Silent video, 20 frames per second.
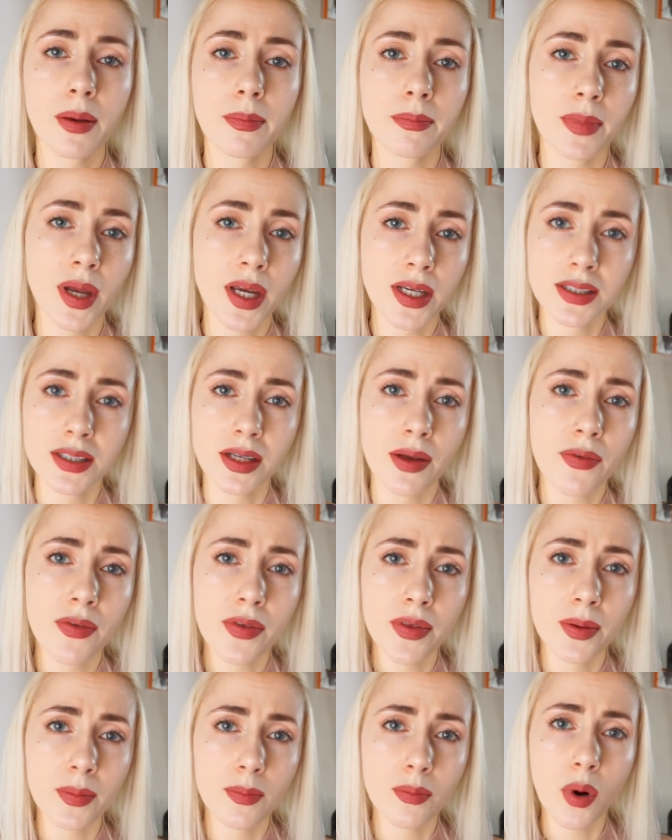make
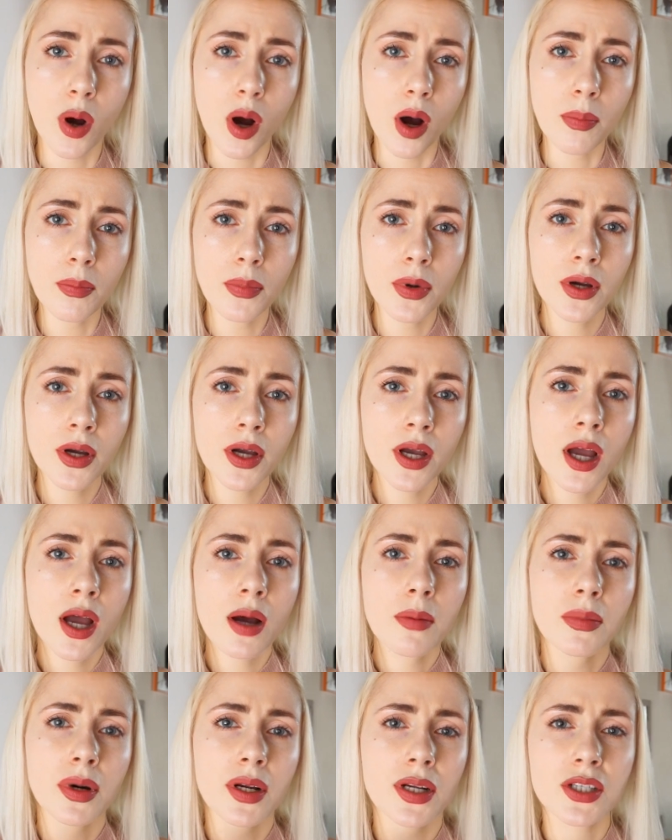something pop.
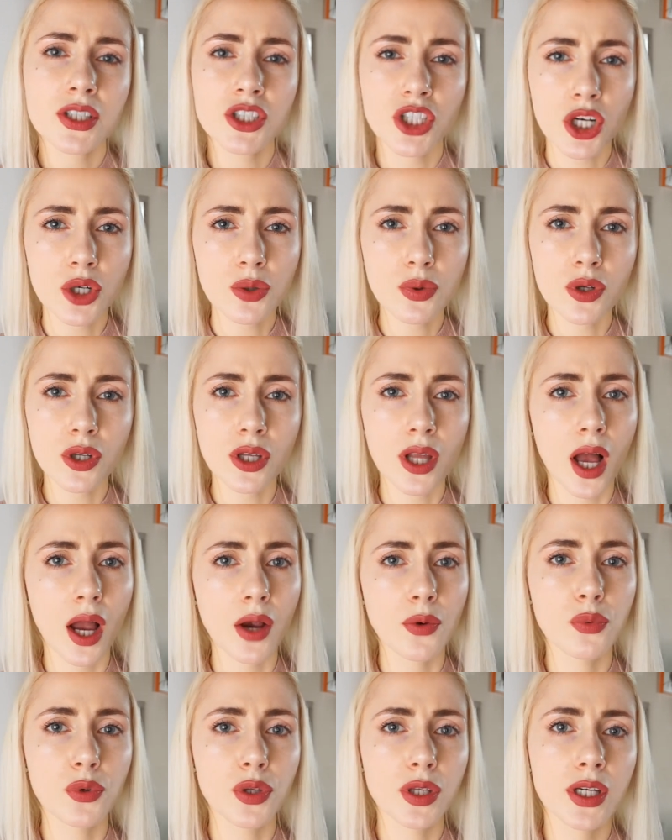But in general,
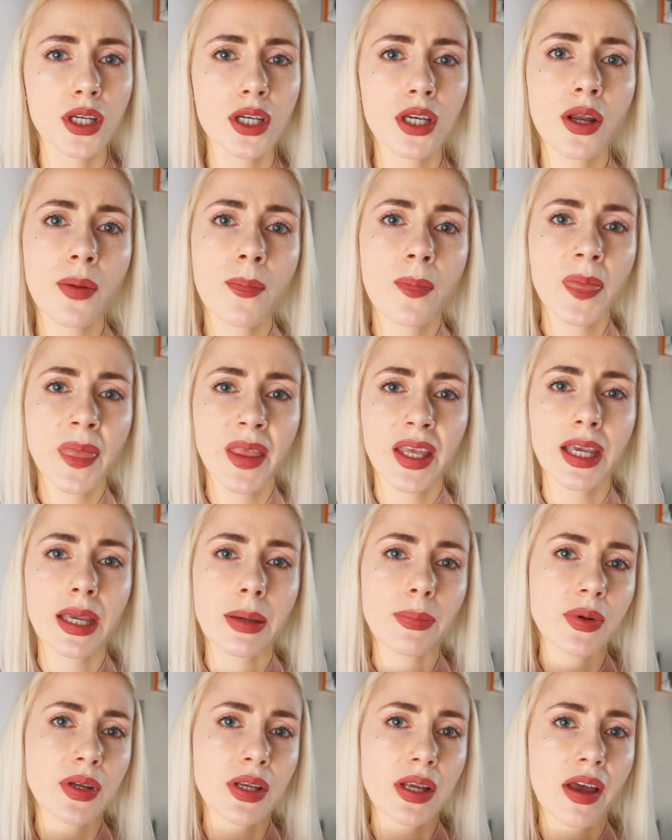I really
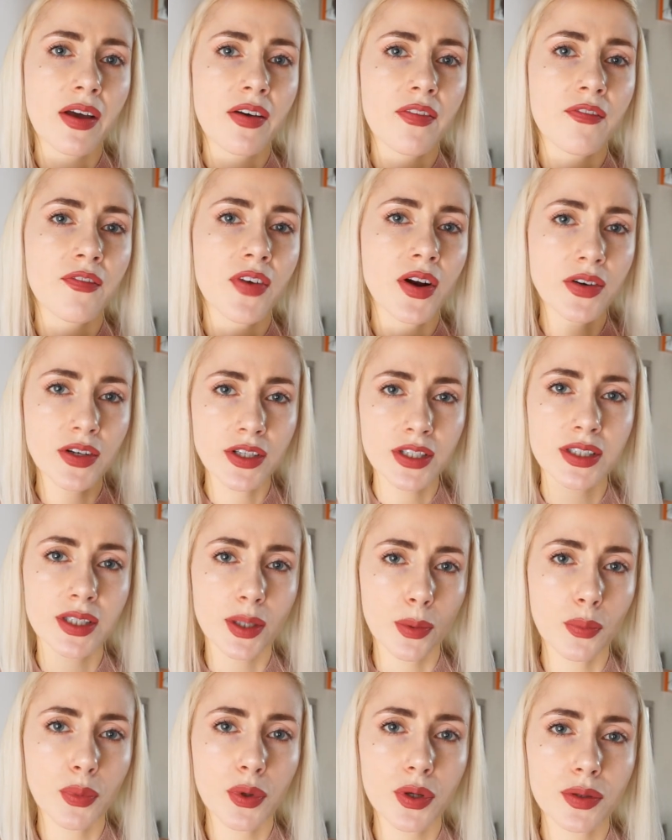keep it very
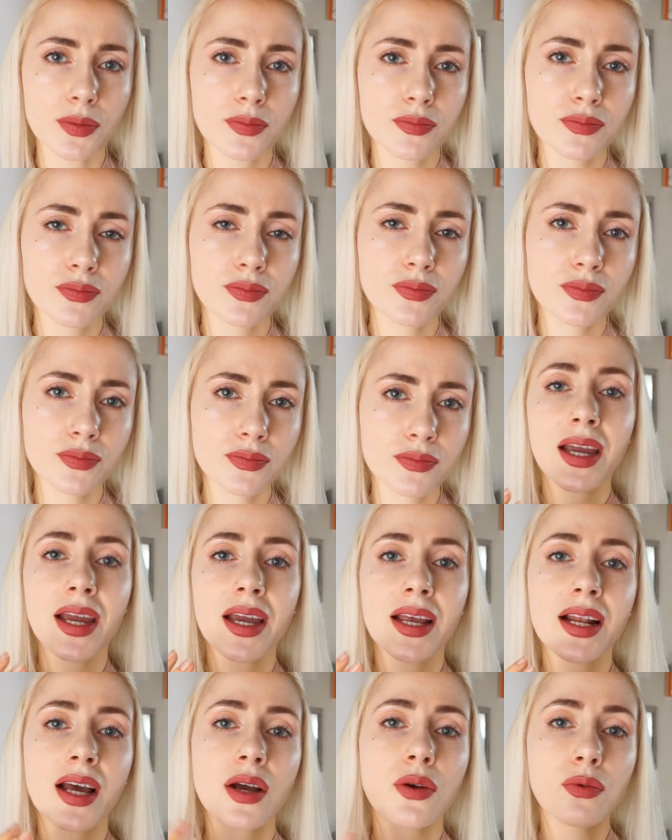simple.
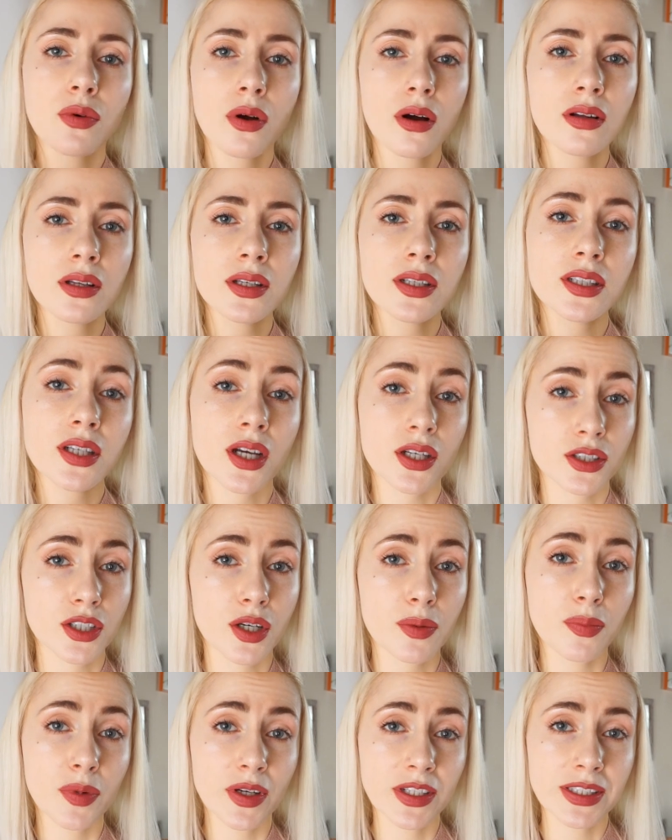And I rarely touch
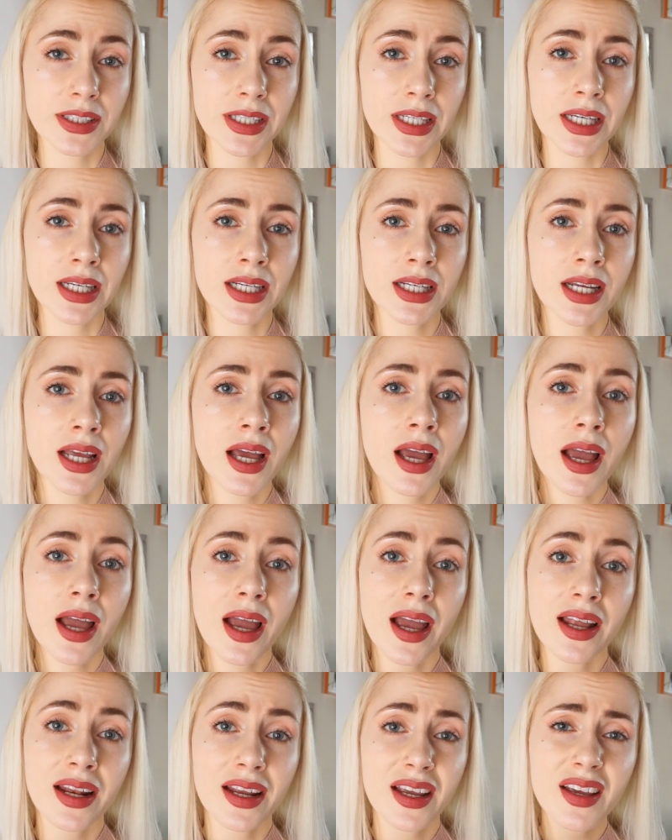up my skin.
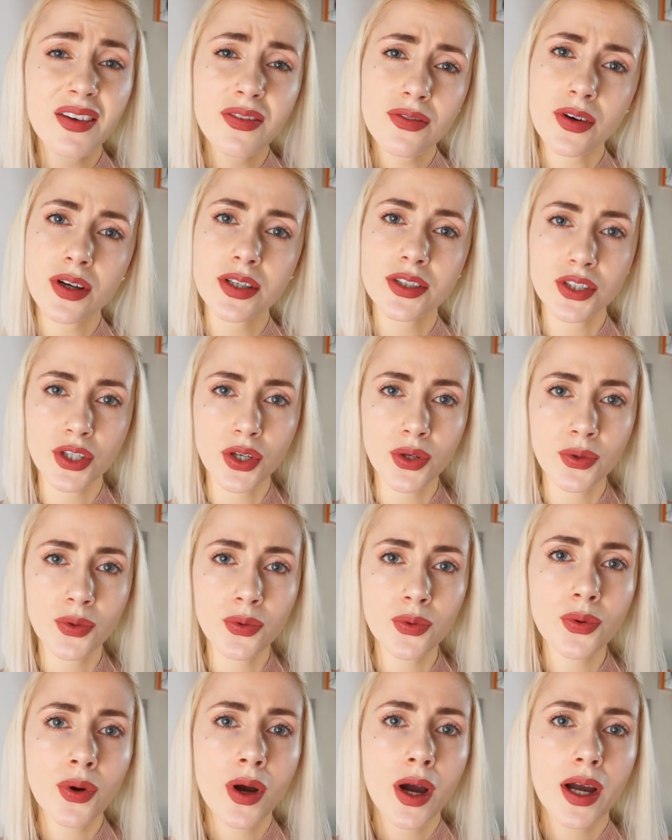And if I
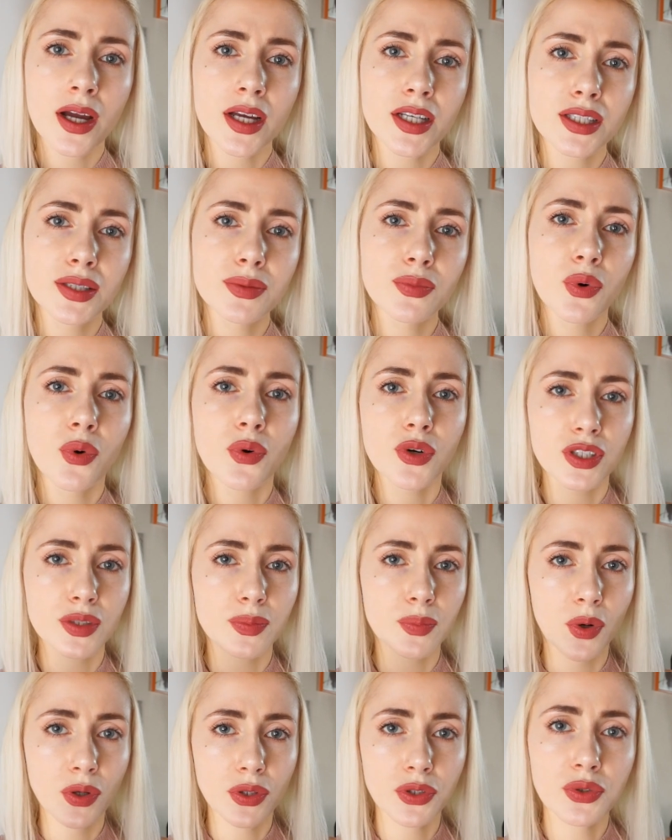do, it's more a
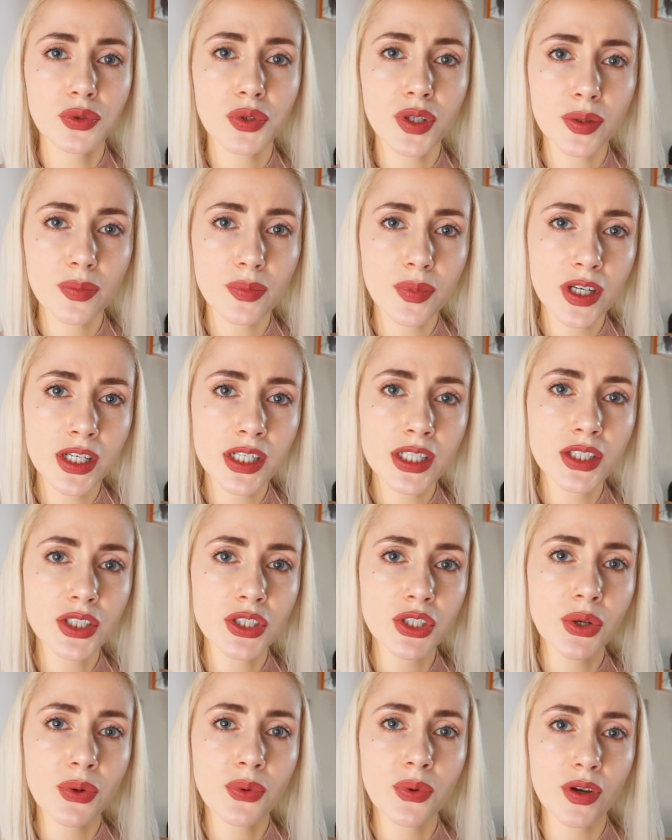spot treatment.
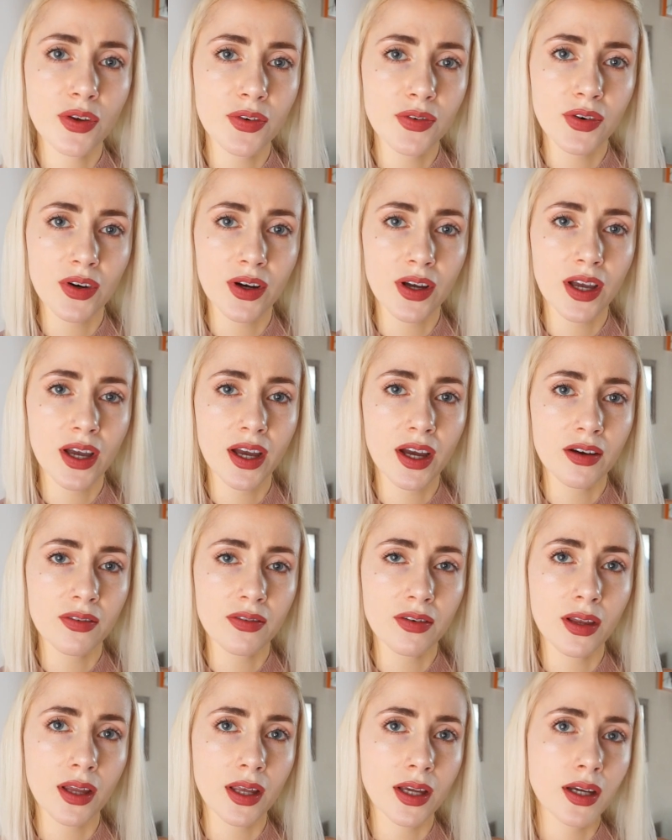So if I
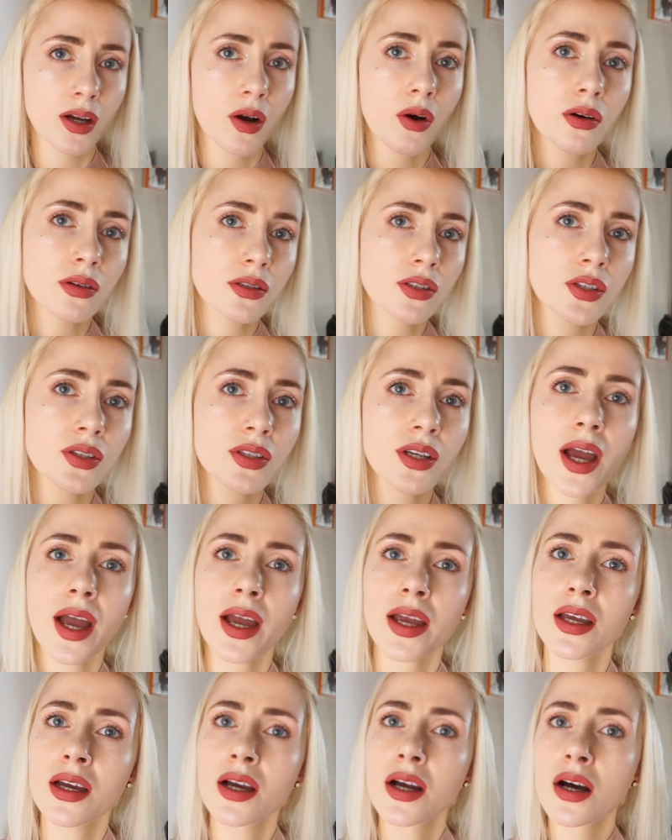have, like
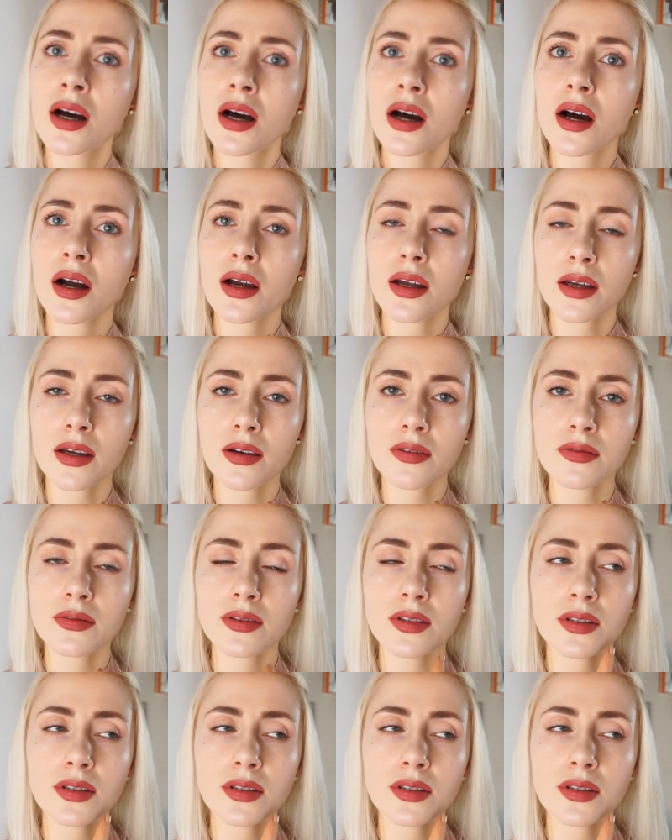today, I have